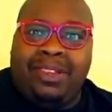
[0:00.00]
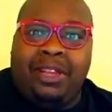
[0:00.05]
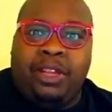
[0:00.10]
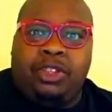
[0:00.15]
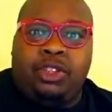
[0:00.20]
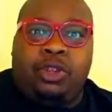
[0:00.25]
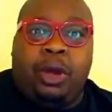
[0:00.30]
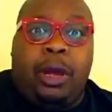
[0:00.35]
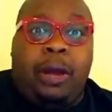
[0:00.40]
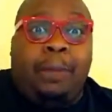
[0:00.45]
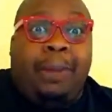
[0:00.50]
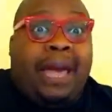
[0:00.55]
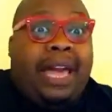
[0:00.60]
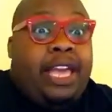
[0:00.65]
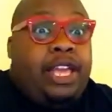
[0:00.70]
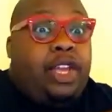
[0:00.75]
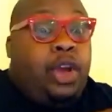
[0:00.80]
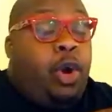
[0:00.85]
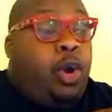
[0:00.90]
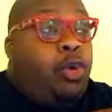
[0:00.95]
So I'm
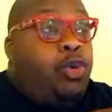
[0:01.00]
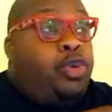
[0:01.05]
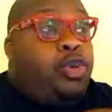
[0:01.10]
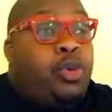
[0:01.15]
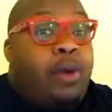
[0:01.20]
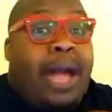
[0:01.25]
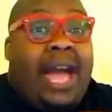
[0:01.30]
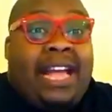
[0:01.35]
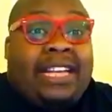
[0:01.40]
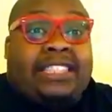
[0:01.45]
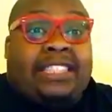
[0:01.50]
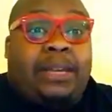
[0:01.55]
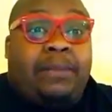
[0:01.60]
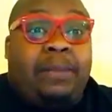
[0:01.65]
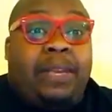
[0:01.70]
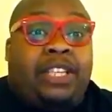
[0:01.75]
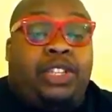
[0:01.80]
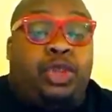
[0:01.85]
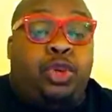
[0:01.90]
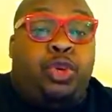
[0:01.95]
like, yo, you asking
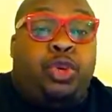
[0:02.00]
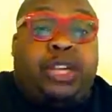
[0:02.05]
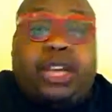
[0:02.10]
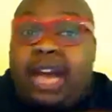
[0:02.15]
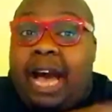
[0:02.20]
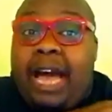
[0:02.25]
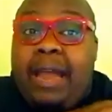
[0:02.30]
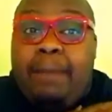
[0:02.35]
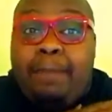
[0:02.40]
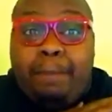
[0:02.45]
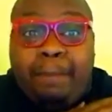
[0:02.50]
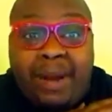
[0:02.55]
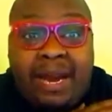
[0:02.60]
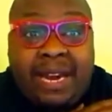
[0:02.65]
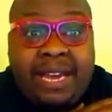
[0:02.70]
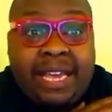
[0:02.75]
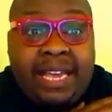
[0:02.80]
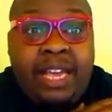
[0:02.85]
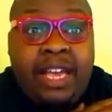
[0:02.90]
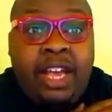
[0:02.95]
me to cut
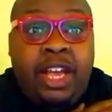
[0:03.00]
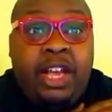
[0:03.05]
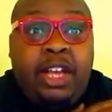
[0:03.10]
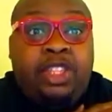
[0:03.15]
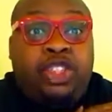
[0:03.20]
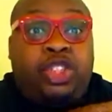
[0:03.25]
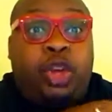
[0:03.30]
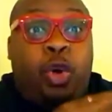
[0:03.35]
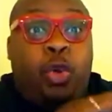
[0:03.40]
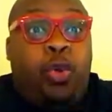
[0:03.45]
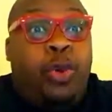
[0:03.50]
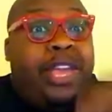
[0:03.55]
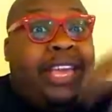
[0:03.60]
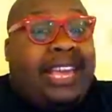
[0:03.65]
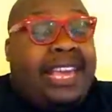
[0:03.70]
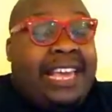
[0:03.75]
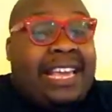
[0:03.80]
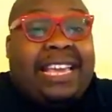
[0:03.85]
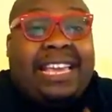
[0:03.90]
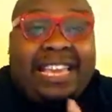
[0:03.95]
money so we
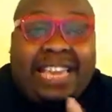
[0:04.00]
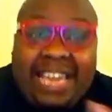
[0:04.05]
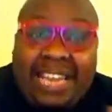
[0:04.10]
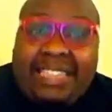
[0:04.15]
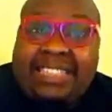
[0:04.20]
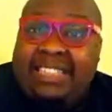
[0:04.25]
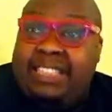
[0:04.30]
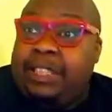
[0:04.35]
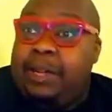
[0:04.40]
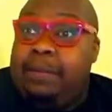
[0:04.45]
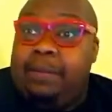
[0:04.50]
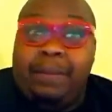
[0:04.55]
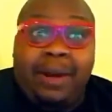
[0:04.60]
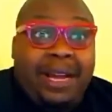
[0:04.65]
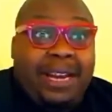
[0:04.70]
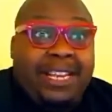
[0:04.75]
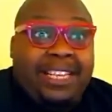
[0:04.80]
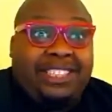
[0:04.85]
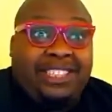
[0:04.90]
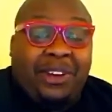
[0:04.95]
can get some
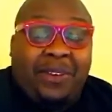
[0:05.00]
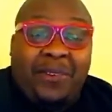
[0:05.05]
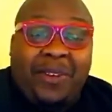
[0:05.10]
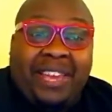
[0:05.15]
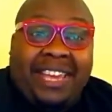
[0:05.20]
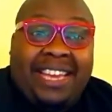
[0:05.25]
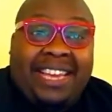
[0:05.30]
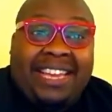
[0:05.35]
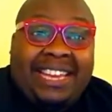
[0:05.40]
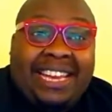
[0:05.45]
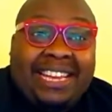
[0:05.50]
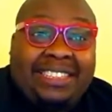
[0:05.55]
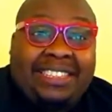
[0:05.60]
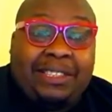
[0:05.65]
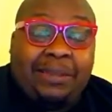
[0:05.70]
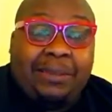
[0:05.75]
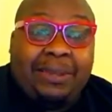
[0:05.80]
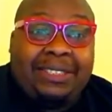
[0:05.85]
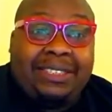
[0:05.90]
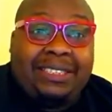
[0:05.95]
money, so we can get
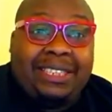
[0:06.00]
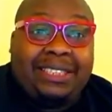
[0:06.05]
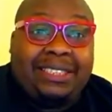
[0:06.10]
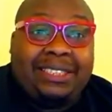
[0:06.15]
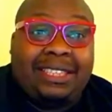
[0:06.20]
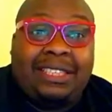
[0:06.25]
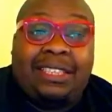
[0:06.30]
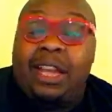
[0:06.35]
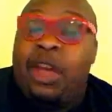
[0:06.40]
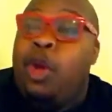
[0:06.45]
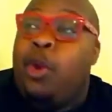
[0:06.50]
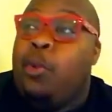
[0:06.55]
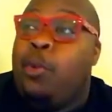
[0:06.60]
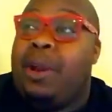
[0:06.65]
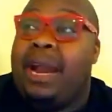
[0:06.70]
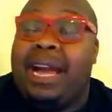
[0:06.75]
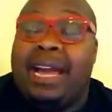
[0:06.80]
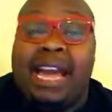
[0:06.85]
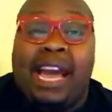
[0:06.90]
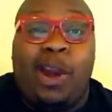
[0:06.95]
some assistance,
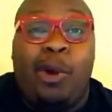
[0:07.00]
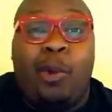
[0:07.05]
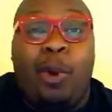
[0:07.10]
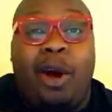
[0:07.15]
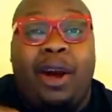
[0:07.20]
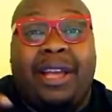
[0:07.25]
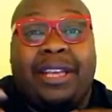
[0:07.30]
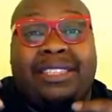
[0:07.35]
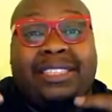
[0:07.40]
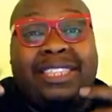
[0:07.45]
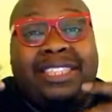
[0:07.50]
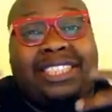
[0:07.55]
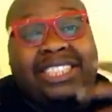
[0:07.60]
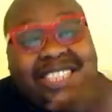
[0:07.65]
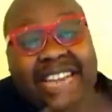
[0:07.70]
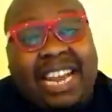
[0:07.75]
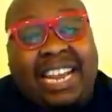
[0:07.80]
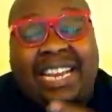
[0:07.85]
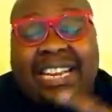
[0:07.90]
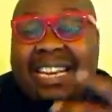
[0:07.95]
when I got to walk into
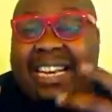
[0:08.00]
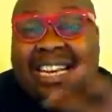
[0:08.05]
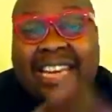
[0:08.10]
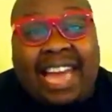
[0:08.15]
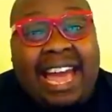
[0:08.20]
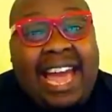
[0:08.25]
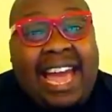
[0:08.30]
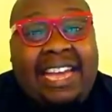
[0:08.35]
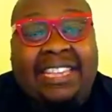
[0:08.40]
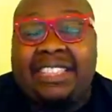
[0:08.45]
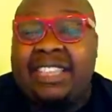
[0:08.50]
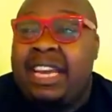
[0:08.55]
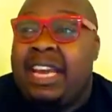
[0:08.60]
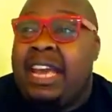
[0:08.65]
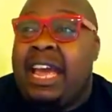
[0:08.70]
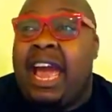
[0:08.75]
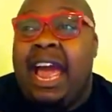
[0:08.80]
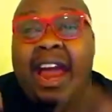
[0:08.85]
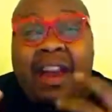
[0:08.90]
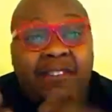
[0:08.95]
checking the cash
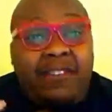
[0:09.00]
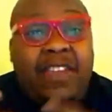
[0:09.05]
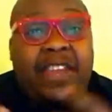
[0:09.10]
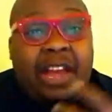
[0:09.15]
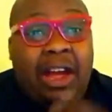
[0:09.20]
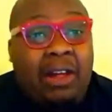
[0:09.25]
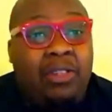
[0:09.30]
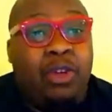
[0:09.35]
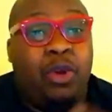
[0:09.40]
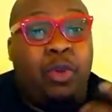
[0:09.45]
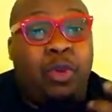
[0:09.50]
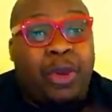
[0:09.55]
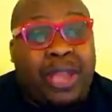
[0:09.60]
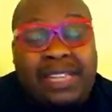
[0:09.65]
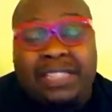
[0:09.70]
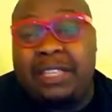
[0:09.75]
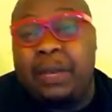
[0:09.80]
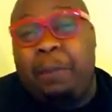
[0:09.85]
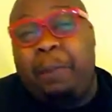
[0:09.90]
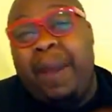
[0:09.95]
every other
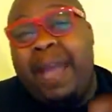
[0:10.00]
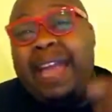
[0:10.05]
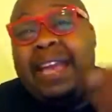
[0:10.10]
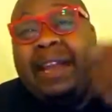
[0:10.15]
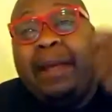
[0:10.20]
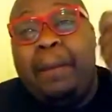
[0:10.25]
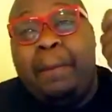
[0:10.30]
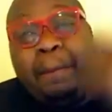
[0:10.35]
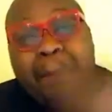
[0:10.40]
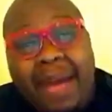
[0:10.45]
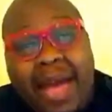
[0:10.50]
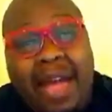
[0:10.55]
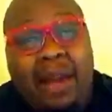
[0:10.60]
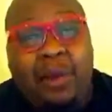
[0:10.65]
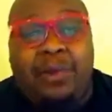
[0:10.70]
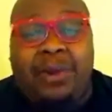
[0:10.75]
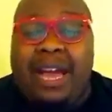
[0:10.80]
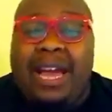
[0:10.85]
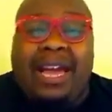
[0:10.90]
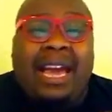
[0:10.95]
week to pay them
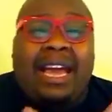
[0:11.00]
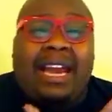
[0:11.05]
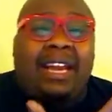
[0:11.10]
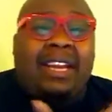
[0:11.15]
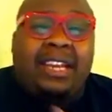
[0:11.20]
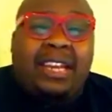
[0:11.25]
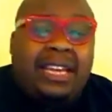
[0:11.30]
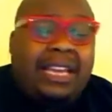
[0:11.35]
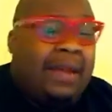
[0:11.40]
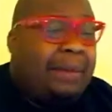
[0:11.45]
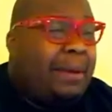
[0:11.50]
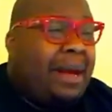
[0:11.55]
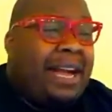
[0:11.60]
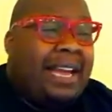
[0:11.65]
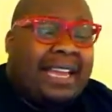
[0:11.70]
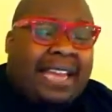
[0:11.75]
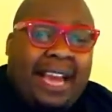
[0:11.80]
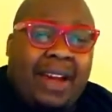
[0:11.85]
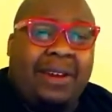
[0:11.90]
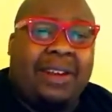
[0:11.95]
back, when I got to look at my
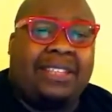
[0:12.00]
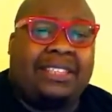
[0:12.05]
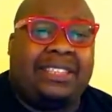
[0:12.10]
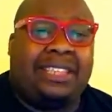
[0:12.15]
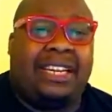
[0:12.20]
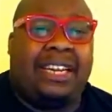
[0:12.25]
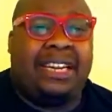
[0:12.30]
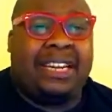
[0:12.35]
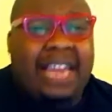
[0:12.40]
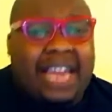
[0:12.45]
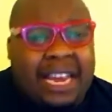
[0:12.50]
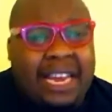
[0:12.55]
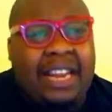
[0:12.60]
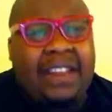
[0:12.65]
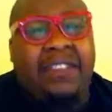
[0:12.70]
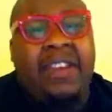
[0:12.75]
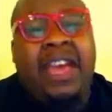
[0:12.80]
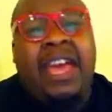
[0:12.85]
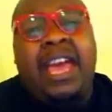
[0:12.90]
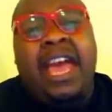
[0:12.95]
account, it's in a
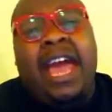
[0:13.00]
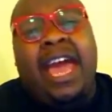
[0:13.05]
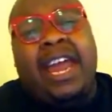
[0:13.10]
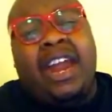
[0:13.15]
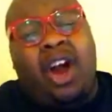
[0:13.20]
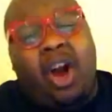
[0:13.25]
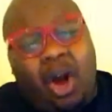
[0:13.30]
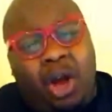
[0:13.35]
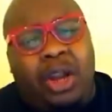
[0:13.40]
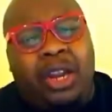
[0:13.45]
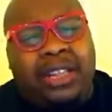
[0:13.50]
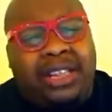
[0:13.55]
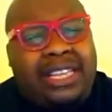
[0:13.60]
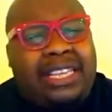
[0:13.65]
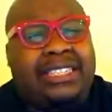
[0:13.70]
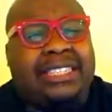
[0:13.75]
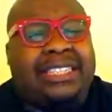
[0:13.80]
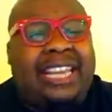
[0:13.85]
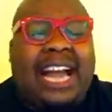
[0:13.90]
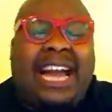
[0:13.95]
negative, and all of
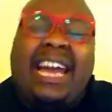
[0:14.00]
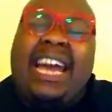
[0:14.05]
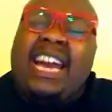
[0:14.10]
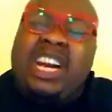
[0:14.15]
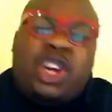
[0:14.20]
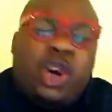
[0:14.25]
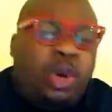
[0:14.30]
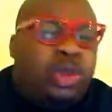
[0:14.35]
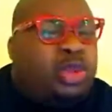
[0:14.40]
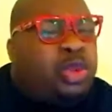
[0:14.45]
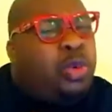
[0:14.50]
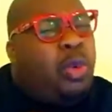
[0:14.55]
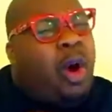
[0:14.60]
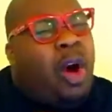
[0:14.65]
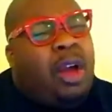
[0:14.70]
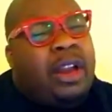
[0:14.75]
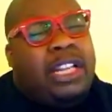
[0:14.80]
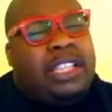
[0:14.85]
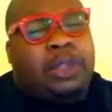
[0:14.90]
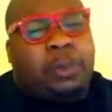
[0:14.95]
these things, I got to go through
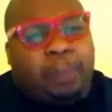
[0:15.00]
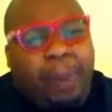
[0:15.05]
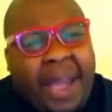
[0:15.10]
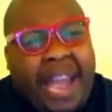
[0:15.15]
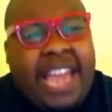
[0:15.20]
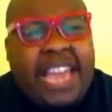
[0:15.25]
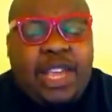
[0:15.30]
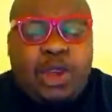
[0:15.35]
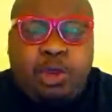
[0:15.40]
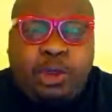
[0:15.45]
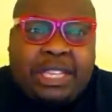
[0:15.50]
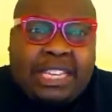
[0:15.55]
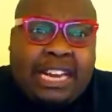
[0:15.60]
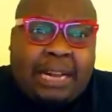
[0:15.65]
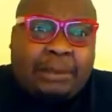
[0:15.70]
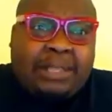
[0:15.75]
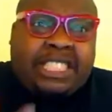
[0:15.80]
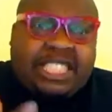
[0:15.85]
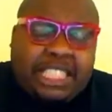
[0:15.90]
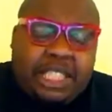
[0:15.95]
all this pain. You think
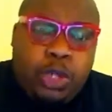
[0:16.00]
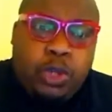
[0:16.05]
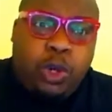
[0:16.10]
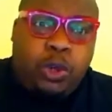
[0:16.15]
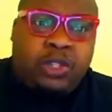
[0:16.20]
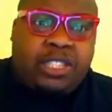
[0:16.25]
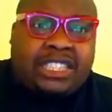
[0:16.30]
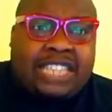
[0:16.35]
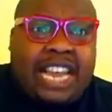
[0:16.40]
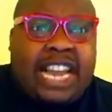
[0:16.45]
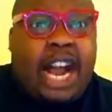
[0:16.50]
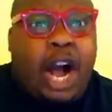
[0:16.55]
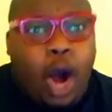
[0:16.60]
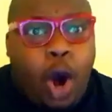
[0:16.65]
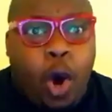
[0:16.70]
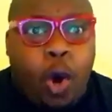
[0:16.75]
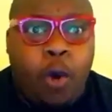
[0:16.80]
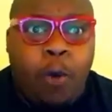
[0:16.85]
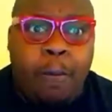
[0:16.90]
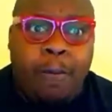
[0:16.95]
I'm still going to stay
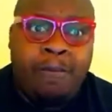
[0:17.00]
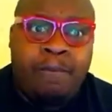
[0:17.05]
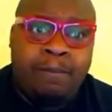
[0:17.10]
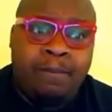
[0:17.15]
home?